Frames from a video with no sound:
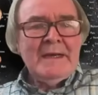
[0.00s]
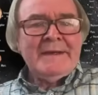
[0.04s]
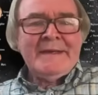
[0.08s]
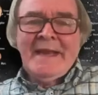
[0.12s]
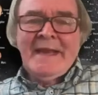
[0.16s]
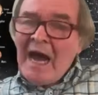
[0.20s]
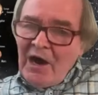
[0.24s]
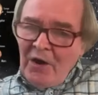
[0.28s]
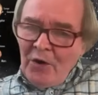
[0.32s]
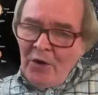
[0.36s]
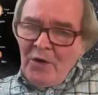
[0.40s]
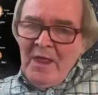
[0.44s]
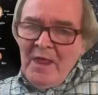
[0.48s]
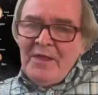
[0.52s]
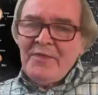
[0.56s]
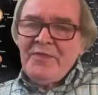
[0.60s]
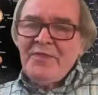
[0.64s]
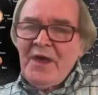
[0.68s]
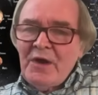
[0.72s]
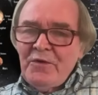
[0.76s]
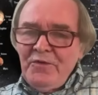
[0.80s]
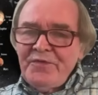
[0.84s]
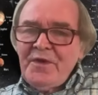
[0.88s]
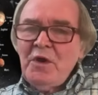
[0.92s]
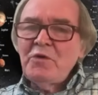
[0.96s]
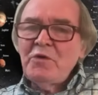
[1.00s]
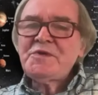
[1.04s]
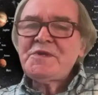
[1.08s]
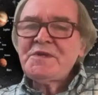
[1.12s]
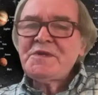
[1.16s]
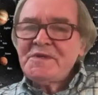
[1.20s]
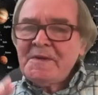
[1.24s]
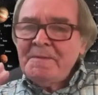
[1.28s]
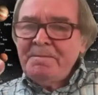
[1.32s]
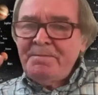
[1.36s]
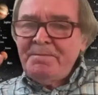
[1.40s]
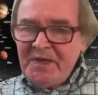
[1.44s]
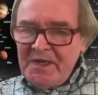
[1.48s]
Now, those are
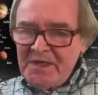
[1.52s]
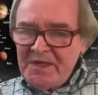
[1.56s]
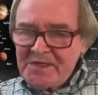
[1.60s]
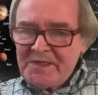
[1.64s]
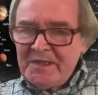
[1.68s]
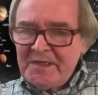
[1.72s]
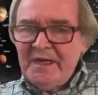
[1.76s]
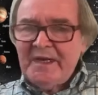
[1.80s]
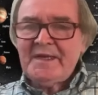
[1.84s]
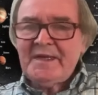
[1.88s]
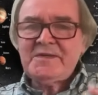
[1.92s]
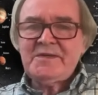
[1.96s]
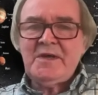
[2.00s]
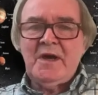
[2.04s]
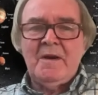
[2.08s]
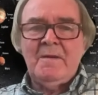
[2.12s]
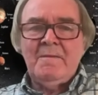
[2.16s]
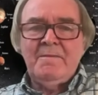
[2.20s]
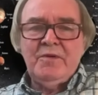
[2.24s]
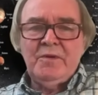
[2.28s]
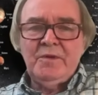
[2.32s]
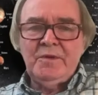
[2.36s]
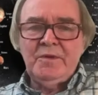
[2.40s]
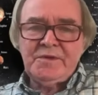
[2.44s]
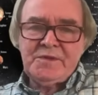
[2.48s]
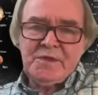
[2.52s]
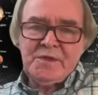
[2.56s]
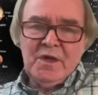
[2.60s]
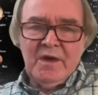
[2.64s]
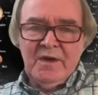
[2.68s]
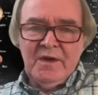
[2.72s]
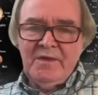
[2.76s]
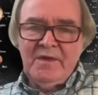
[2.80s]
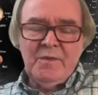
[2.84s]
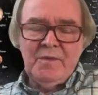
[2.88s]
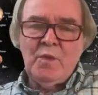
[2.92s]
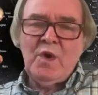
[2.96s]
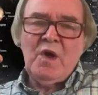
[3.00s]
some personal examples.
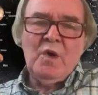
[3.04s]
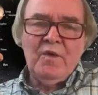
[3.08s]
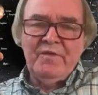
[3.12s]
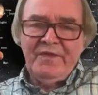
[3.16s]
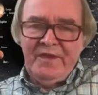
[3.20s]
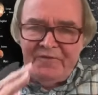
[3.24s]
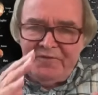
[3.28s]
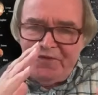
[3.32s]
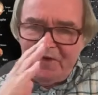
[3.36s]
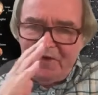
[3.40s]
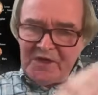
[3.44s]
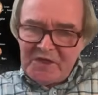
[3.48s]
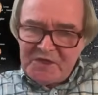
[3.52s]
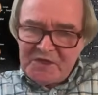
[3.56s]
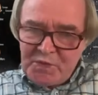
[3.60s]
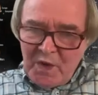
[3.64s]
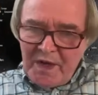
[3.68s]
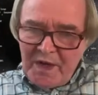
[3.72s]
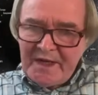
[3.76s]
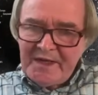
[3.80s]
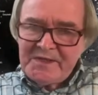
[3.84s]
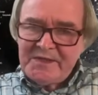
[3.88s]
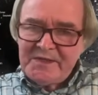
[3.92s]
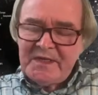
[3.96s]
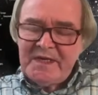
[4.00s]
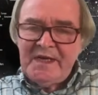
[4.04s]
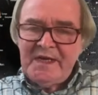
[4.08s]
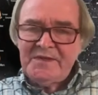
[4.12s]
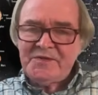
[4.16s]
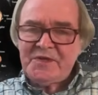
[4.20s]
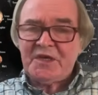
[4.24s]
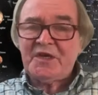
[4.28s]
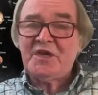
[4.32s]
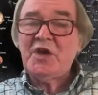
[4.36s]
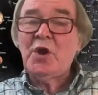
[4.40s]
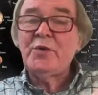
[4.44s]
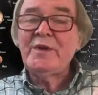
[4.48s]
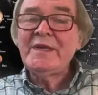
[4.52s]
Well, the first one is
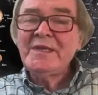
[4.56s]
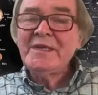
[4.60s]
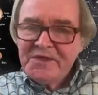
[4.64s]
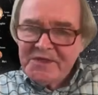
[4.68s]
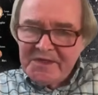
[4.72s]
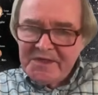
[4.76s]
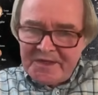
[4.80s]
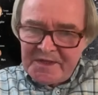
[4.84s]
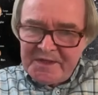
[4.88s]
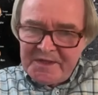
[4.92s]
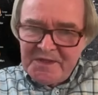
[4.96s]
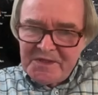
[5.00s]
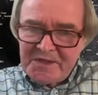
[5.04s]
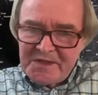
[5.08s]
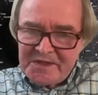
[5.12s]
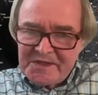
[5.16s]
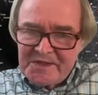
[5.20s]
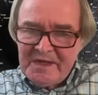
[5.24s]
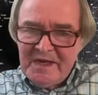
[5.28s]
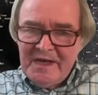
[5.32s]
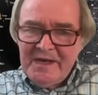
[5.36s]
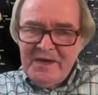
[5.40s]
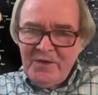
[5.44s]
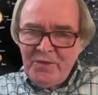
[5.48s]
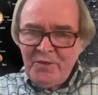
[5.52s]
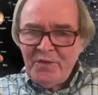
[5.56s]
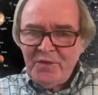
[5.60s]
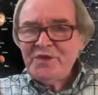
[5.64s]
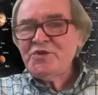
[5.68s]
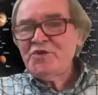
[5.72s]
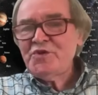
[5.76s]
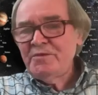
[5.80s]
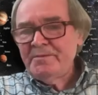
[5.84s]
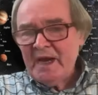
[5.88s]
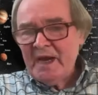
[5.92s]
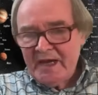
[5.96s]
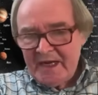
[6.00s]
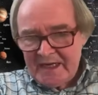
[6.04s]
a coincidence, which
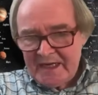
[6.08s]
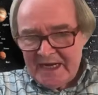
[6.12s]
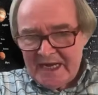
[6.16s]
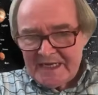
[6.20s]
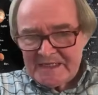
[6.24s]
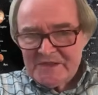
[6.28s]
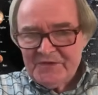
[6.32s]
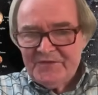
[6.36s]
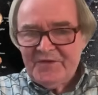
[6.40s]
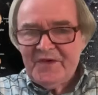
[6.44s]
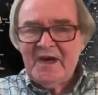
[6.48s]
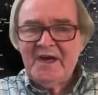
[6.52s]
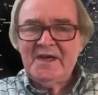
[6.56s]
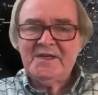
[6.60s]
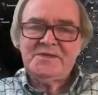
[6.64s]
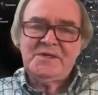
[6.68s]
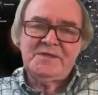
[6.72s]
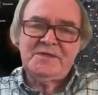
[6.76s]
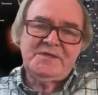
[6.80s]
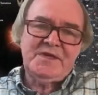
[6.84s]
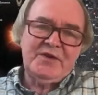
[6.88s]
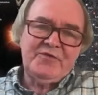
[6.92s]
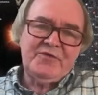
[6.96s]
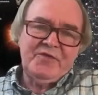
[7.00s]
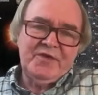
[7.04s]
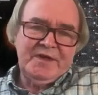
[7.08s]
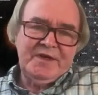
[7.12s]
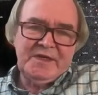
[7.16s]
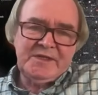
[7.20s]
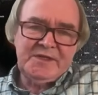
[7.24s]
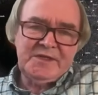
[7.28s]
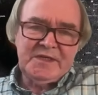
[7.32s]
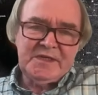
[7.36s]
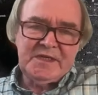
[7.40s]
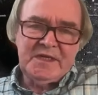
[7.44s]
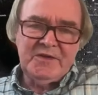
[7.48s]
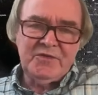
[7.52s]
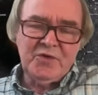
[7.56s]
you may classify as a
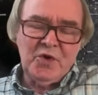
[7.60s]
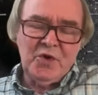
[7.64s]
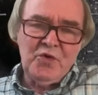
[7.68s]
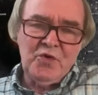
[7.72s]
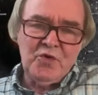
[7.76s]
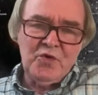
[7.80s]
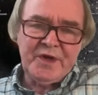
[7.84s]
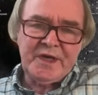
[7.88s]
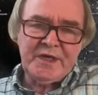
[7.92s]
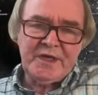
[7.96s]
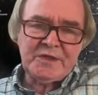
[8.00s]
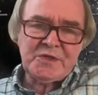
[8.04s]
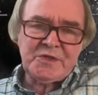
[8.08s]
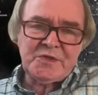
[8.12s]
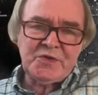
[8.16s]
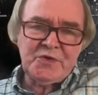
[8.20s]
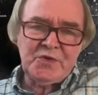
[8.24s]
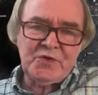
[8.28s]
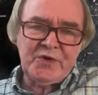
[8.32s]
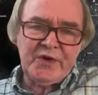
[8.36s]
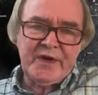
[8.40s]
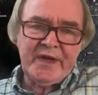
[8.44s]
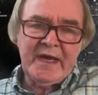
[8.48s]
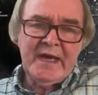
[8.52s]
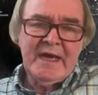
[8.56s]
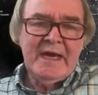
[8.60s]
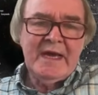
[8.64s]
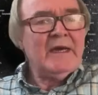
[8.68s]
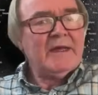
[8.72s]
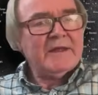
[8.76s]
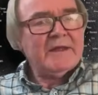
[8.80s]
synchronicity, the Hawking story.